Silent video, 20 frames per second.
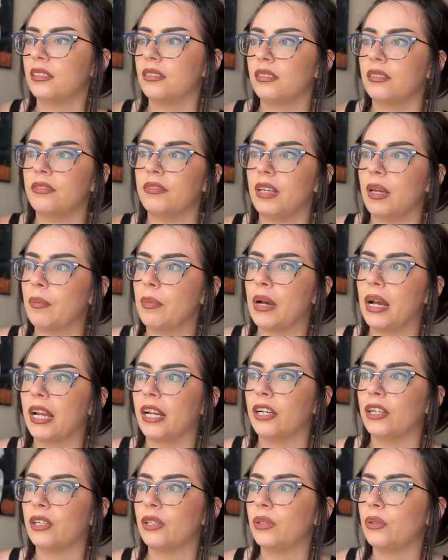
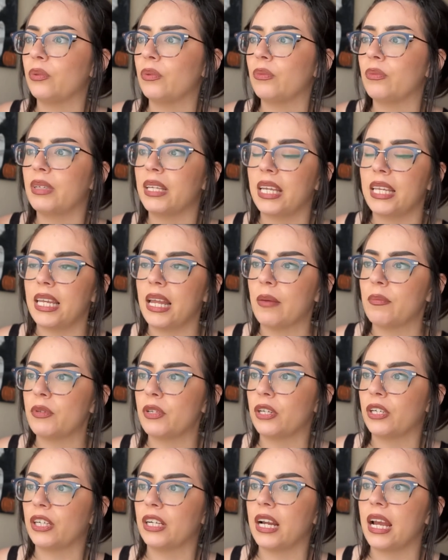vampire who kidnaps
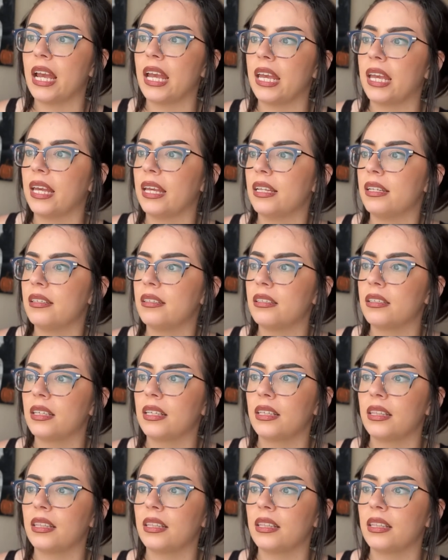her and